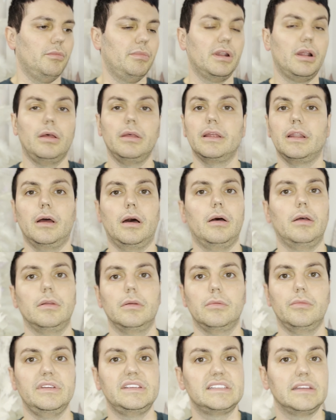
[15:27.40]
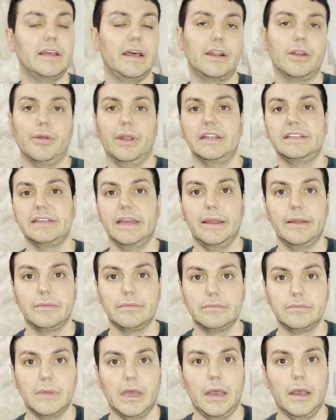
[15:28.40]
but all in all, we still had a great day.
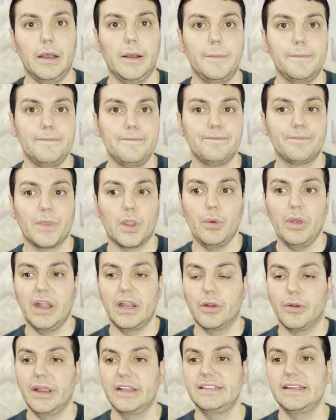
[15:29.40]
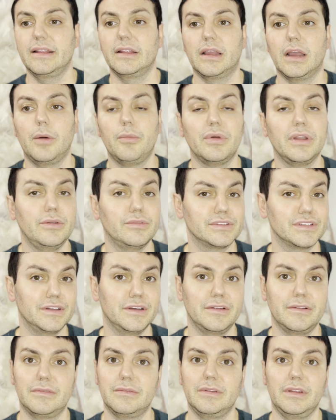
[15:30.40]
Um, we had a great day. The company was
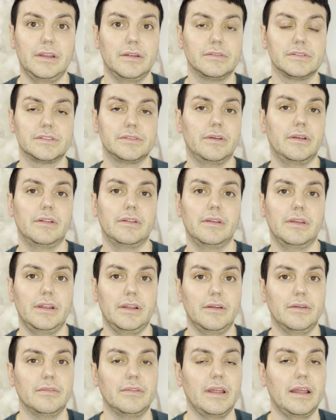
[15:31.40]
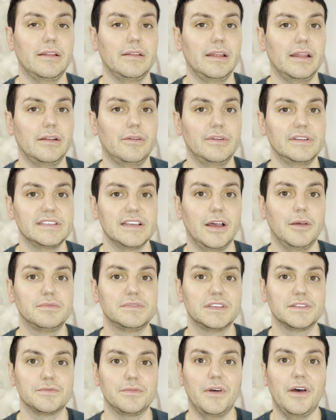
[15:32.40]
good, you know, so you know that that always
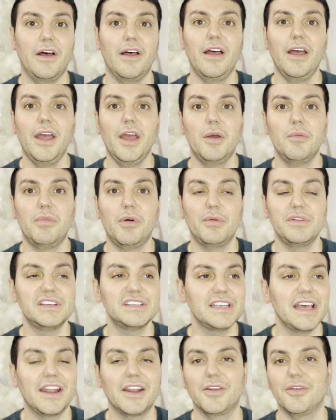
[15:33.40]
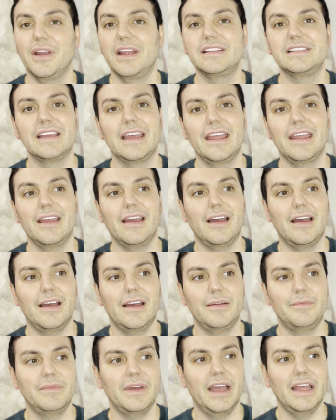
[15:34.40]
helps as well. But we just had a great day.
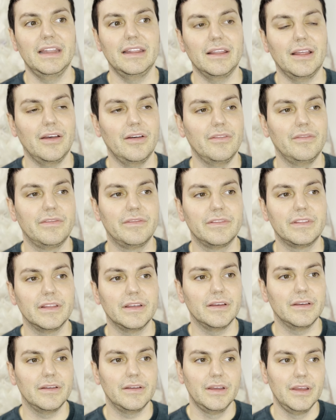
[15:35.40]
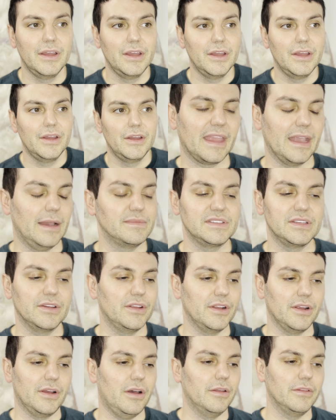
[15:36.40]
Um, I love the. I'm still
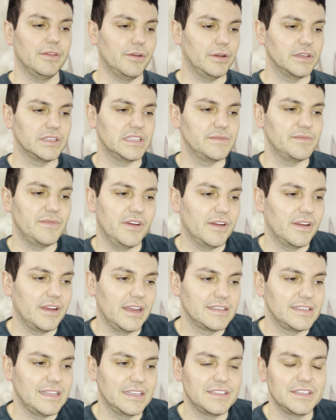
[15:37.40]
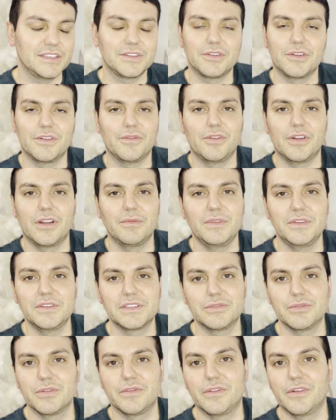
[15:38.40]
gonna call it the Christmas market because that's just sort of what I'm
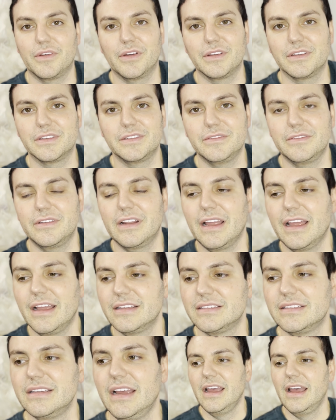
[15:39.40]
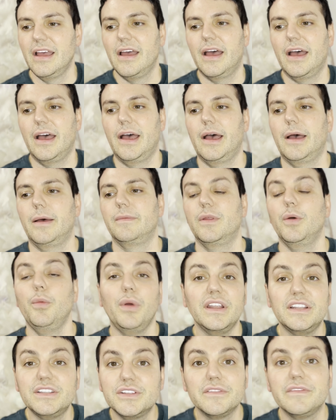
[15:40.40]
used to referring to it as. Um, the
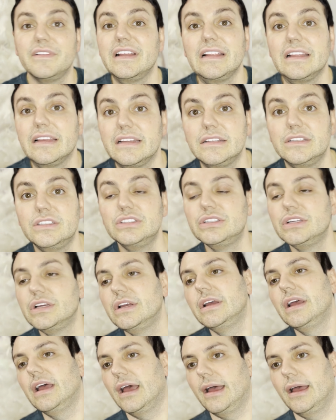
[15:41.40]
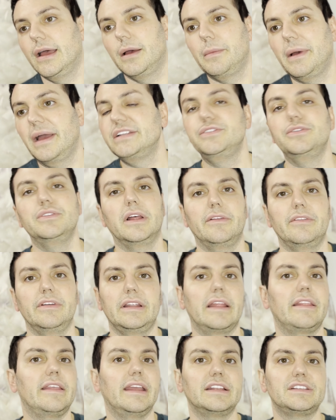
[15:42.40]
Winter Village. Um, I do love
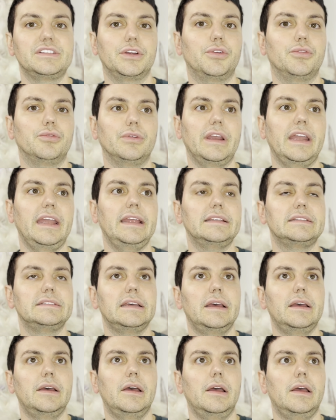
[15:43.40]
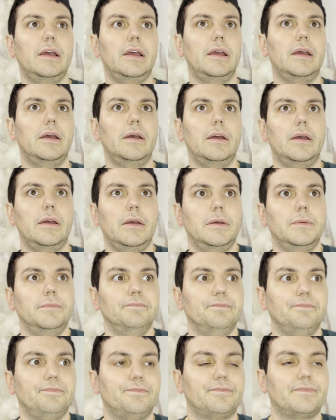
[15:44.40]
it. I think it's a great
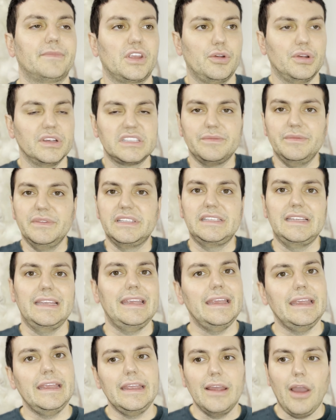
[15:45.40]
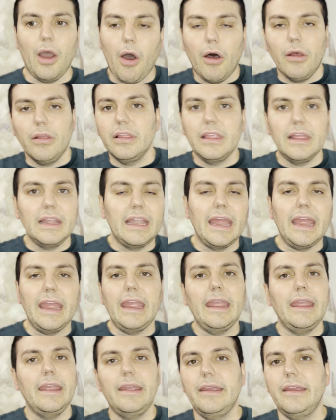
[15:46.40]
Christmassy
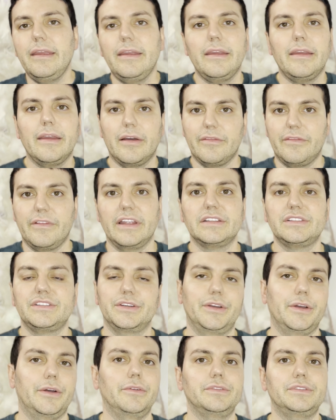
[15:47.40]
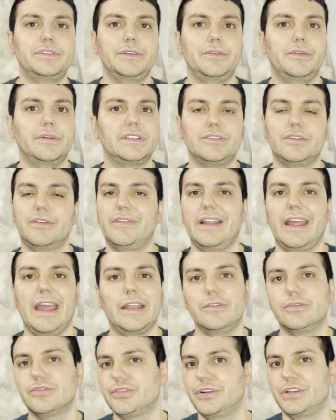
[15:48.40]
holiday event to go to. It's sort of an
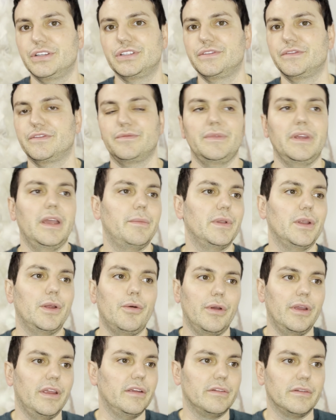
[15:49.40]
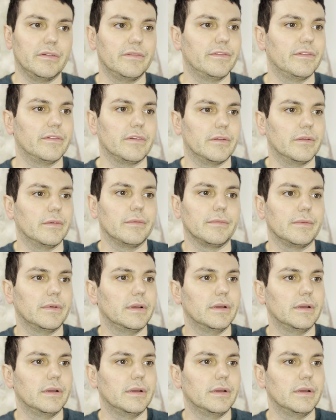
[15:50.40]
annual tradition for me. I've been going for,